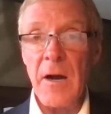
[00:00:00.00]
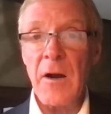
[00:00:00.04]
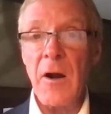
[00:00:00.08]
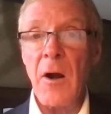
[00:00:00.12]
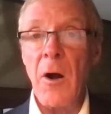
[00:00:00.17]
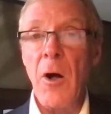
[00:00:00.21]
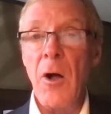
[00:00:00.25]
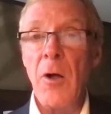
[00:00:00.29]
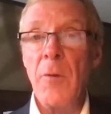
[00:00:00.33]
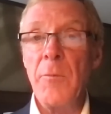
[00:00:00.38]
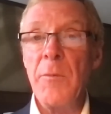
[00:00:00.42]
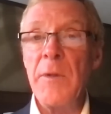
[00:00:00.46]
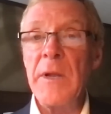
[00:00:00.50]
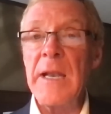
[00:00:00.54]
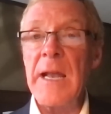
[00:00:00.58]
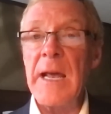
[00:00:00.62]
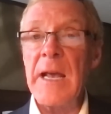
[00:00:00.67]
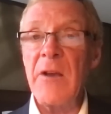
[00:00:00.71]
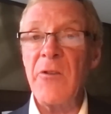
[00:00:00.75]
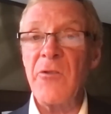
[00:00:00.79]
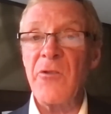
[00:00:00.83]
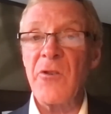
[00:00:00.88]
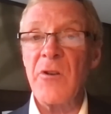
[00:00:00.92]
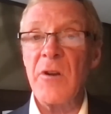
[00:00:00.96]
a
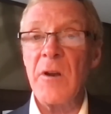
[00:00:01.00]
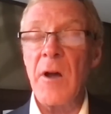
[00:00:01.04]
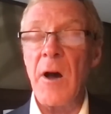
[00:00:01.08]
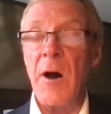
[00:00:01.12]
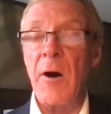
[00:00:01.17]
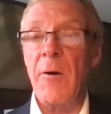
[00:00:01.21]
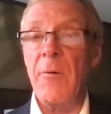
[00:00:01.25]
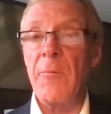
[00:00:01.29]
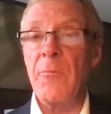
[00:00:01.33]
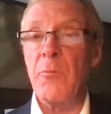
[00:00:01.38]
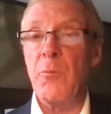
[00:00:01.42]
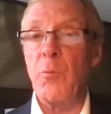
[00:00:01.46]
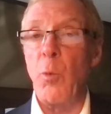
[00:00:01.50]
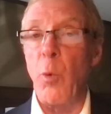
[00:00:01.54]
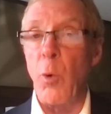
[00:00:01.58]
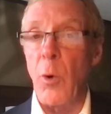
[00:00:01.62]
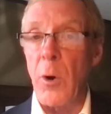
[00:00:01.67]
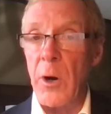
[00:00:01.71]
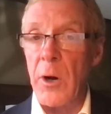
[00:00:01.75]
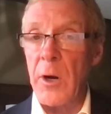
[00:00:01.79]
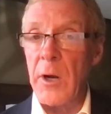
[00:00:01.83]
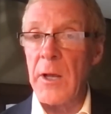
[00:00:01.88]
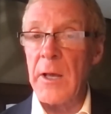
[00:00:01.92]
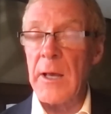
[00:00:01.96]
culmination of
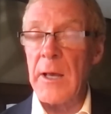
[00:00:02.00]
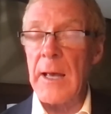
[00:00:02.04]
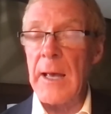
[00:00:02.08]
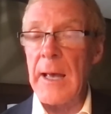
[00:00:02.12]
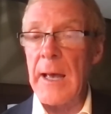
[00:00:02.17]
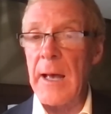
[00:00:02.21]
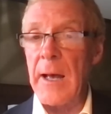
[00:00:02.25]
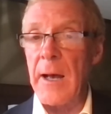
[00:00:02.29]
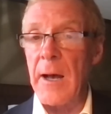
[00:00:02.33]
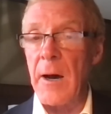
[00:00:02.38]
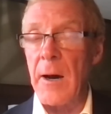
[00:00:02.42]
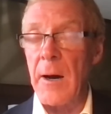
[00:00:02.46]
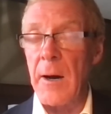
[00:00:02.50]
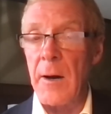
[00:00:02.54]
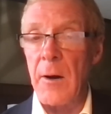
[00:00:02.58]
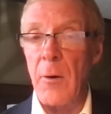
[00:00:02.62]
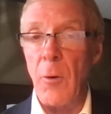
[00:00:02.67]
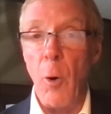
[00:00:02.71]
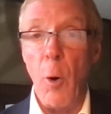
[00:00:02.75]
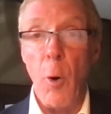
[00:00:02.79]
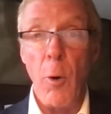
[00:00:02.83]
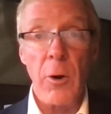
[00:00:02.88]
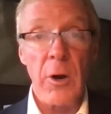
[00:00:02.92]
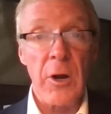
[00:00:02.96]
work uh,
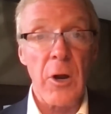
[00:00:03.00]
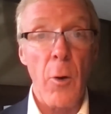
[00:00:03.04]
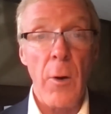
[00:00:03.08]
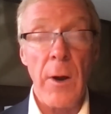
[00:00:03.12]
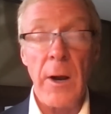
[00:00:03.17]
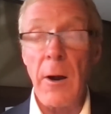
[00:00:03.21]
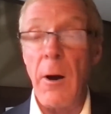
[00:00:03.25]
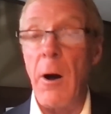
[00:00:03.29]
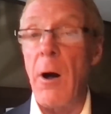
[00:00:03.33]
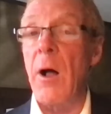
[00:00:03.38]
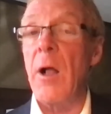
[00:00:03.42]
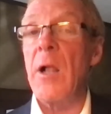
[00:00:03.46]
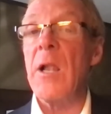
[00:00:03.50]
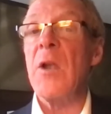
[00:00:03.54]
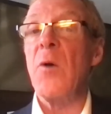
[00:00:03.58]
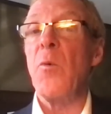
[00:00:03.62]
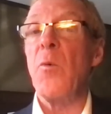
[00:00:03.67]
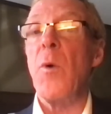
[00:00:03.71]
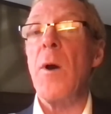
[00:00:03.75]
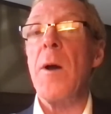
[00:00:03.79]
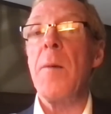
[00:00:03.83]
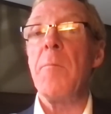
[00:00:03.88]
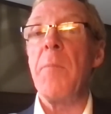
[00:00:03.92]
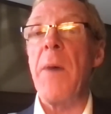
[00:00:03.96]
going all the
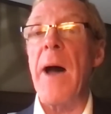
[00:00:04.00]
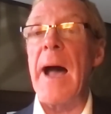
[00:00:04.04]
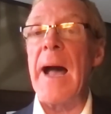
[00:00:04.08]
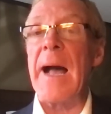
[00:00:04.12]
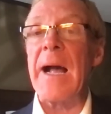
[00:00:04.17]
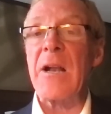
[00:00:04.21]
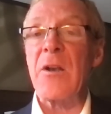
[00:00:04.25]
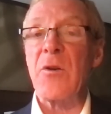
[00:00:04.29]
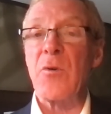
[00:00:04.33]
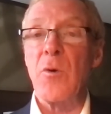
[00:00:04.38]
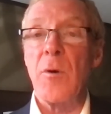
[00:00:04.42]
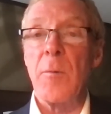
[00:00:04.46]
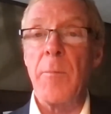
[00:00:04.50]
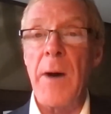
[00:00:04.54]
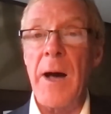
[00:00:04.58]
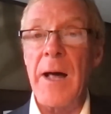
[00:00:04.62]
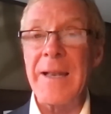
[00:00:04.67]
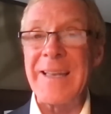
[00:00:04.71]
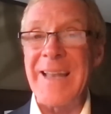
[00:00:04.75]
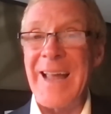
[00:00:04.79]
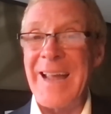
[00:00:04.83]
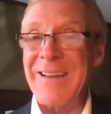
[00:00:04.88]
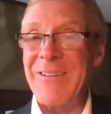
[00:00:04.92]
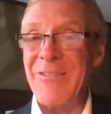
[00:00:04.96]
way back to about
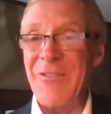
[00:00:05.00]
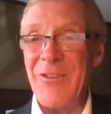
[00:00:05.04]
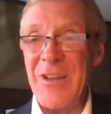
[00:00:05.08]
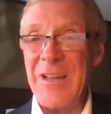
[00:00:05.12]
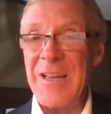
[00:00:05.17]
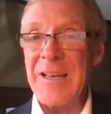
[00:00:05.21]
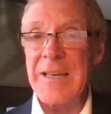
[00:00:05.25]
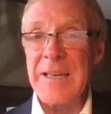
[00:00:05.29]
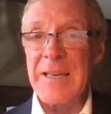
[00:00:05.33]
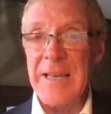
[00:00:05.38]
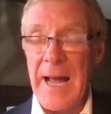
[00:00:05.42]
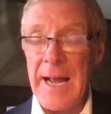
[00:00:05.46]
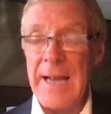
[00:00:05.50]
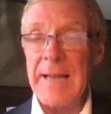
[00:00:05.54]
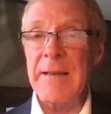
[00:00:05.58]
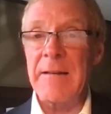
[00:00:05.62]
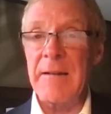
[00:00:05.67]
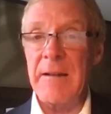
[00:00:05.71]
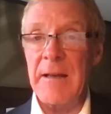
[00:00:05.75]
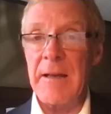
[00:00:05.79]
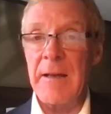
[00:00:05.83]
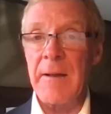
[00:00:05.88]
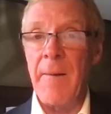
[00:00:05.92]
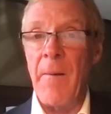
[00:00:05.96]

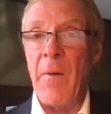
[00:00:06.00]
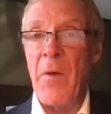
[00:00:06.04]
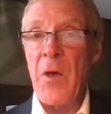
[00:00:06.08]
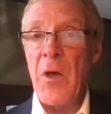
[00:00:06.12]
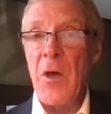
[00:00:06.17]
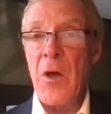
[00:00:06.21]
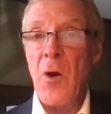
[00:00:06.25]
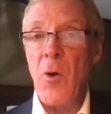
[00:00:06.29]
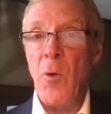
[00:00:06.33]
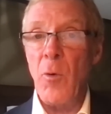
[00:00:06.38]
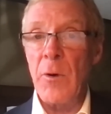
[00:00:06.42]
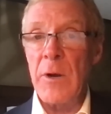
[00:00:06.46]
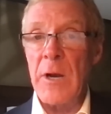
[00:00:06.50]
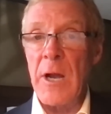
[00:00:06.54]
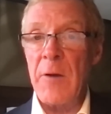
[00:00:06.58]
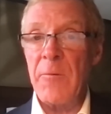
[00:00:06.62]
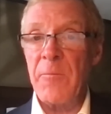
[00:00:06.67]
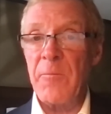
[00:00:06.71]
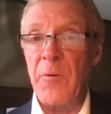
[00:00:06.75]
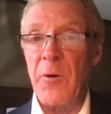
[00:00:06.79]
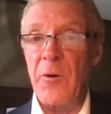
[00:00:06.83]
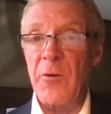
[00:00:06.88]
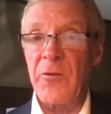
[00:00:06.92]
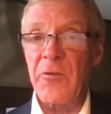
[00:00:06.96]
1990 when I
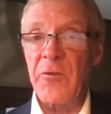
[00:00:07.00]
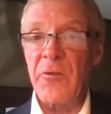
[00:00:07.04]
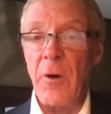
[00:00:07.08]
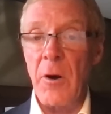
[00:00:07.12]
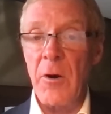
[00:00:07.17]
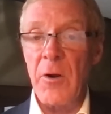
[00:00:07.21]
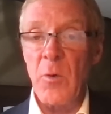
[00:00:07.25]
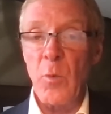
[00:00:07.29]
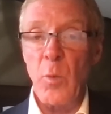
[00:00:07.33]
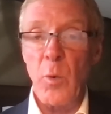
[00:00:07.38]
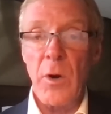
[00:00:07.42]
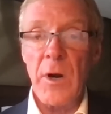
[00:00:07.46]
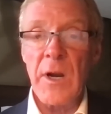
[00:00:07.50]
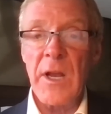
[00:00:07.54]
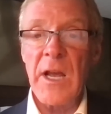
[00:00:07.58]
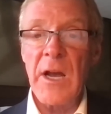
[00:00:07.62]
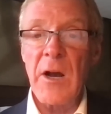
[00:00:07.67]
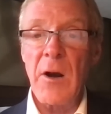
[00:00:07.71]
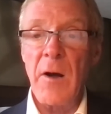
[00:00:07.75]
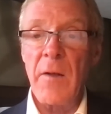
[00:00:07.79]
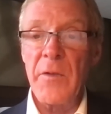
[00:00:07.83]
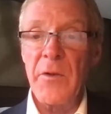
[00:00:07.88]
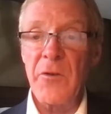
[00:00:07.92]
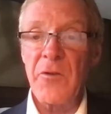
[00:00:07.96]
first started working
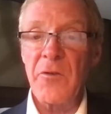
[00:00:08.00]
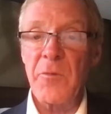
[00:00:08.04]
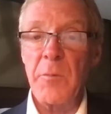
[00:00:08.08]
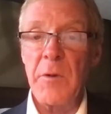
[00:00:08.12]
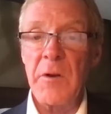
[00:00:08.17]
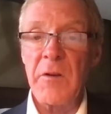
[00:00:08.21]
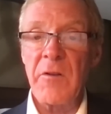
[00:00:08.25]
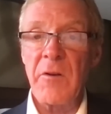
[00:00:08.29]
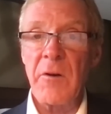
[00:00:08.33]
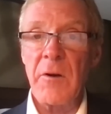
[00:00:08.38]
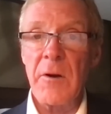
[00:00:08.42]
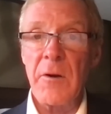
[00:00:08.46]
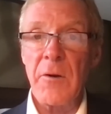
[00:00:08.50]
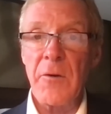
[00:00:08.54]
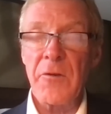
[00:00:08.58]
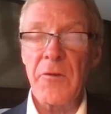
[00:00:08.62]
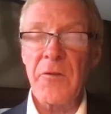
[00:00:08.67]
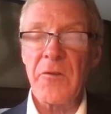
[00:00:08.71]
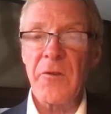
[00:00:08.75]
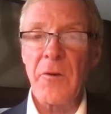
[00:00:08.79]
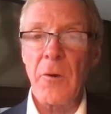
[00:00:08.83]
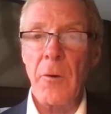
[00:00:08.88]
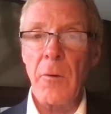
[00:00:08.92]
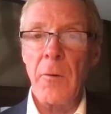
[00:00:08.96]
on this material.
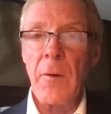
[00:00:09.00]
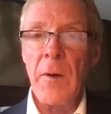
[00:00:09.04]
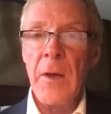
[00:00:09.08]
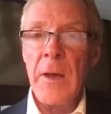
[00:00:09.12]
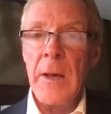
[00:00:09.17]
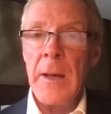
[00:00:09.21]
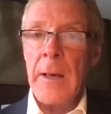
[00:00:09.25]
So,